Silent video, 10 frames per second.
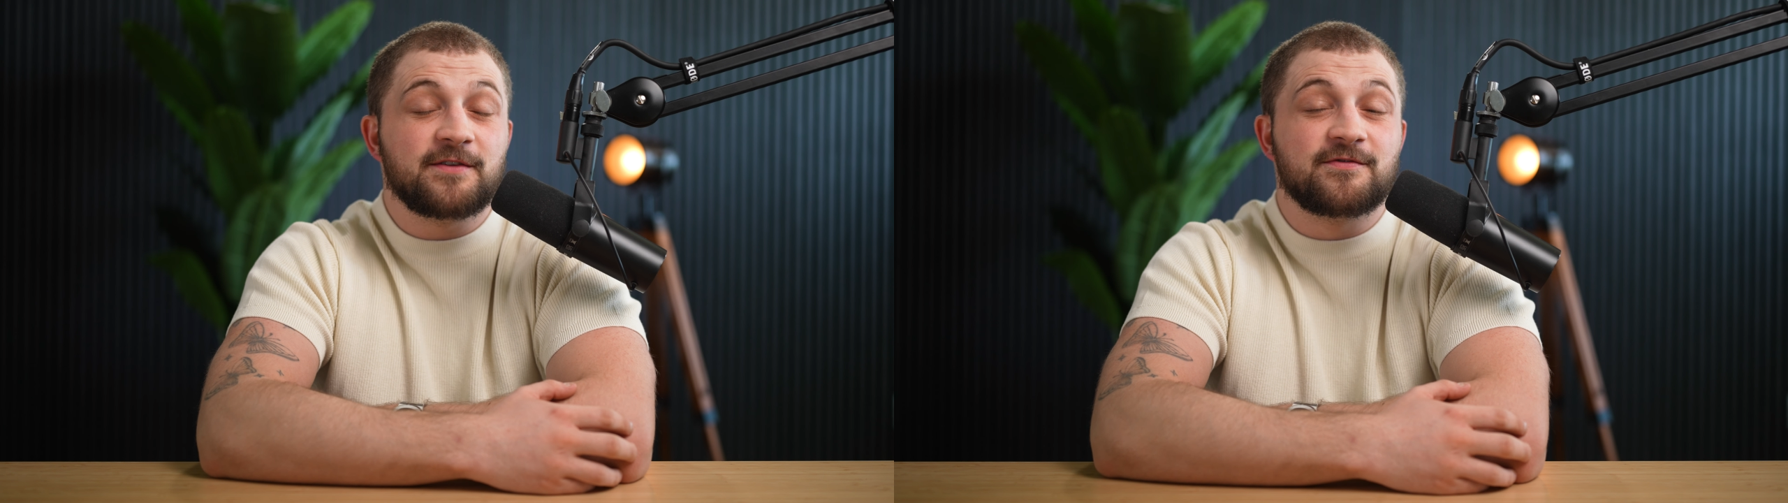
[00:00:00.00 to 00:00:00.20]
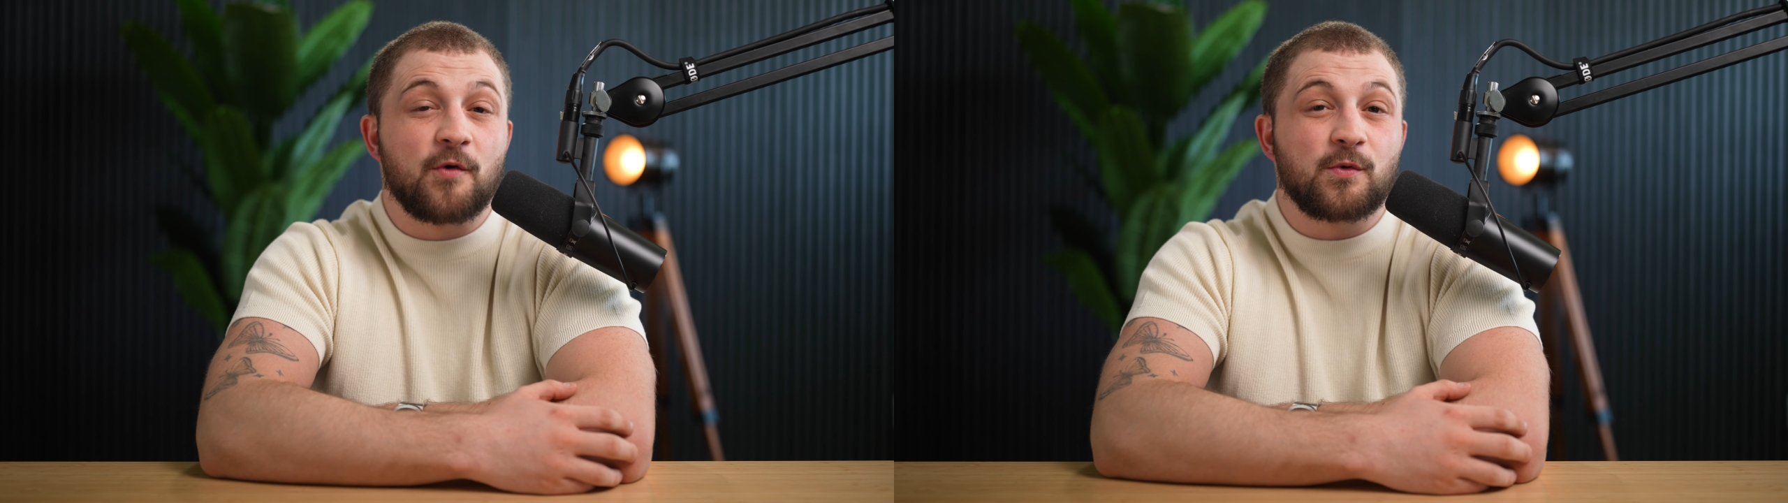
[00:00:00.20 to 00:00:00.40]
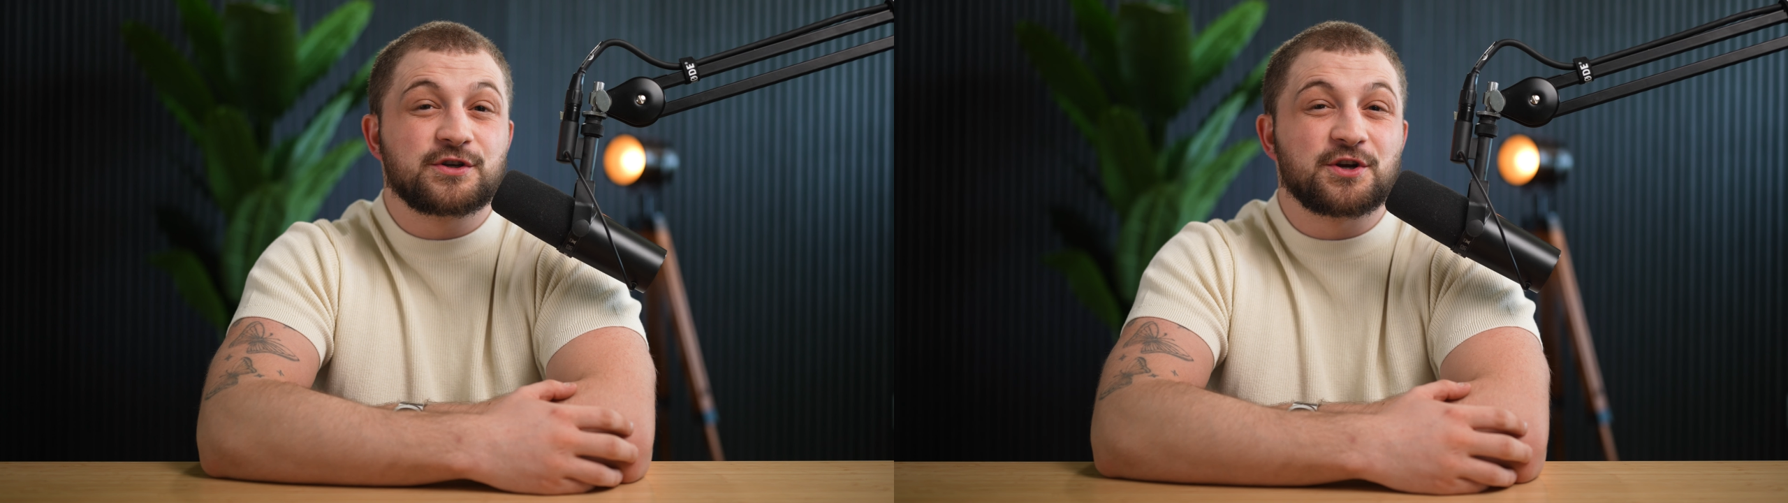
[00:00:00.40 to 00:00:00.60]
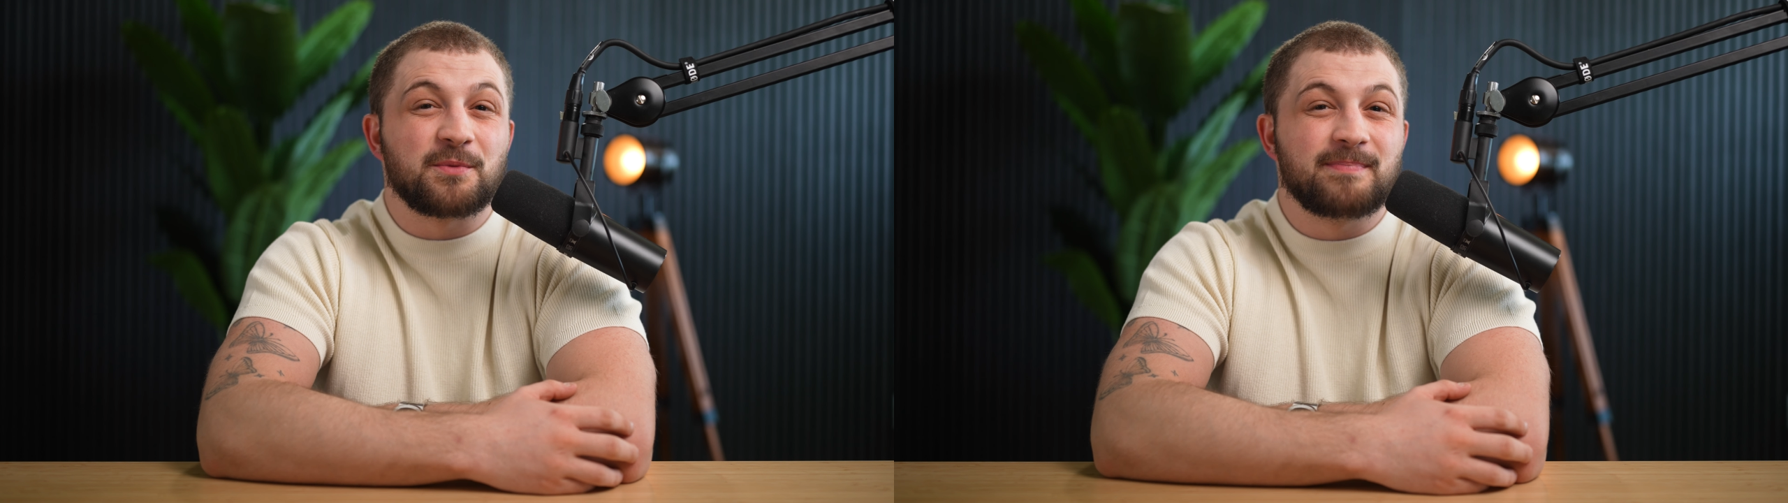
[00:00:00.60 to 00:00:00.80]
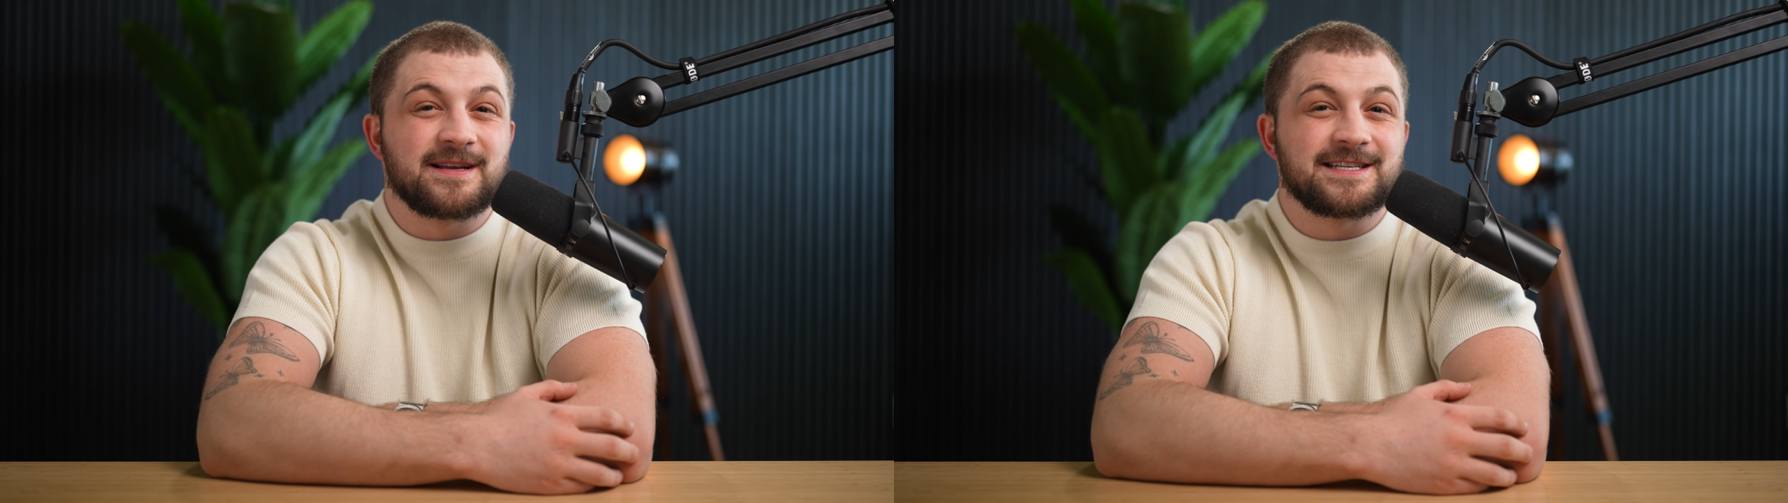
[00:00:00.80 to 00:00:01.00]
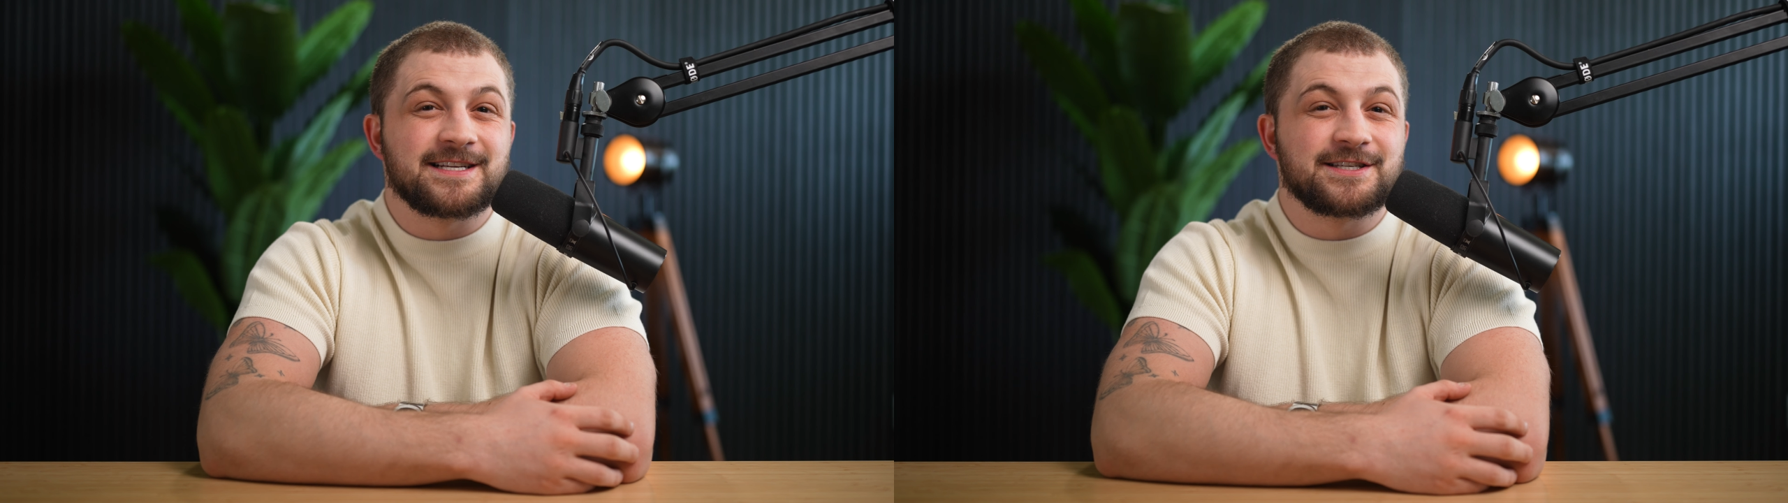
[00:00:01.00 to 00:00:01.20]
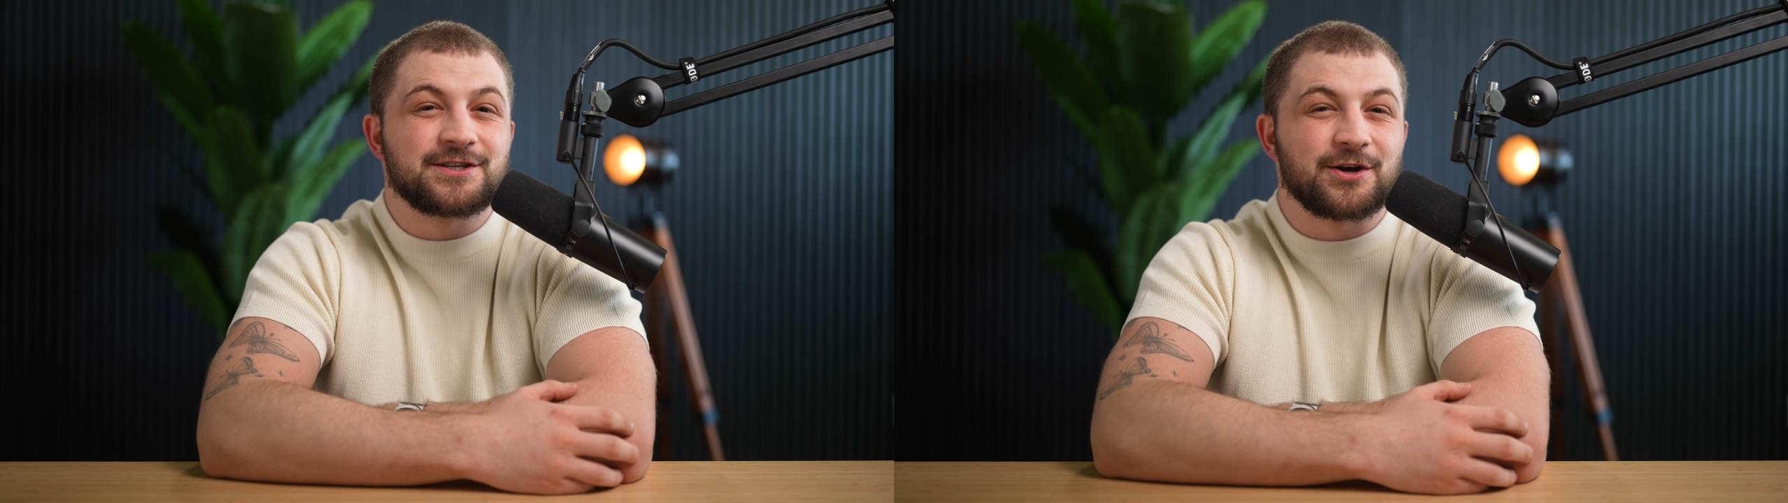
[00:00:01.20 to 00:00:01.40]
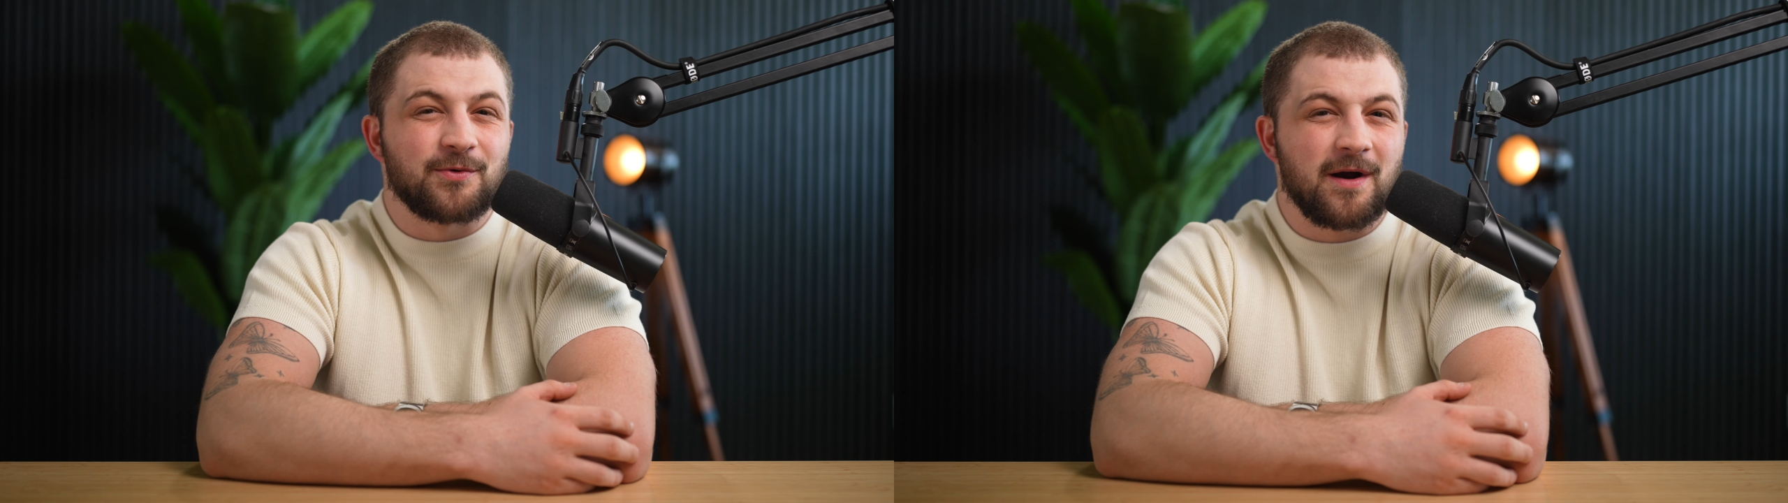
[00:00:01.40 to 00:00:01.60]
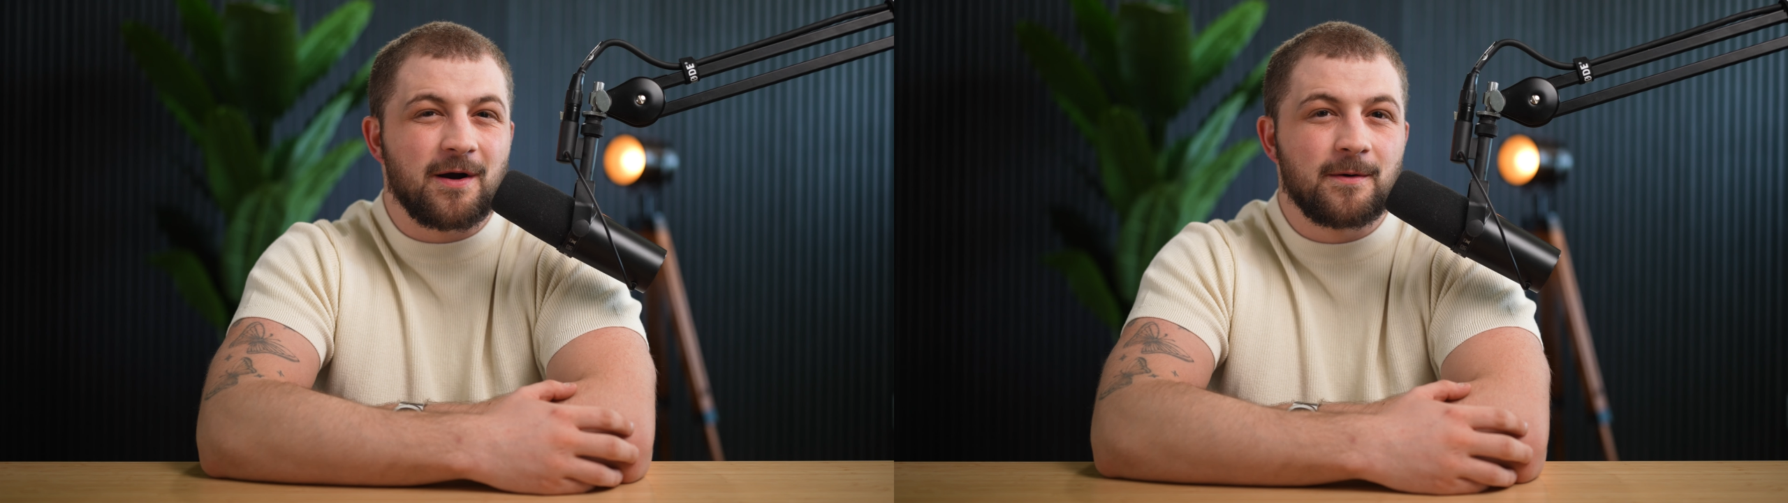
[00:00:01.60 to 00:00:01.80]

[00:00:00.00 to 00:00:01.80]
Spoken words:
force your business to grow.